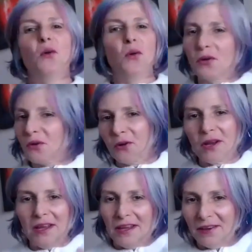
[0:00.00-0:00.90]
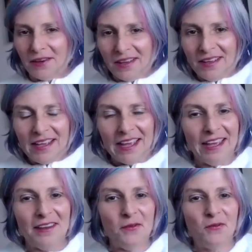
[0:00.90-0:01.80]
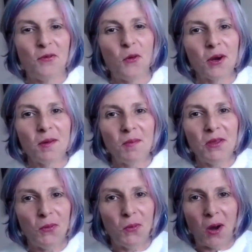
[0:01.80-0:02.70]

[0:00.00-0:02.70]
order and and form you